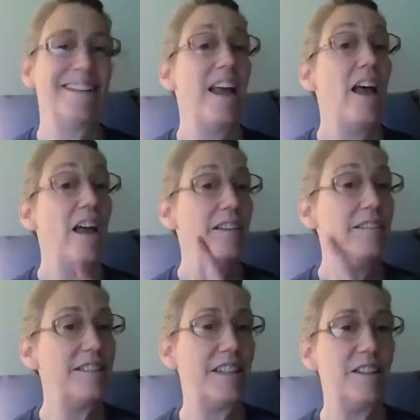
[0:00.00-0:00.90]
Do
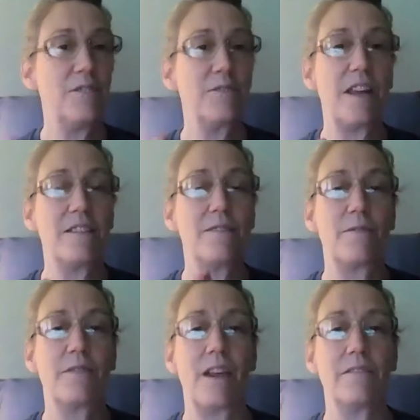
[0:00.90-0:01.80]
you have
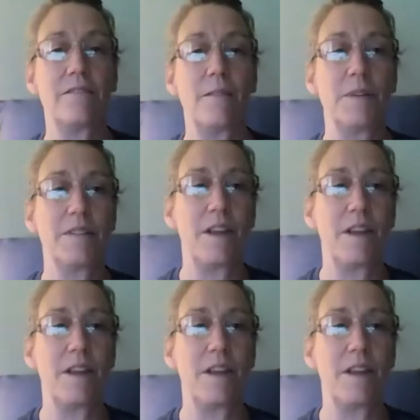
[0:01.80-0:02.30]
something to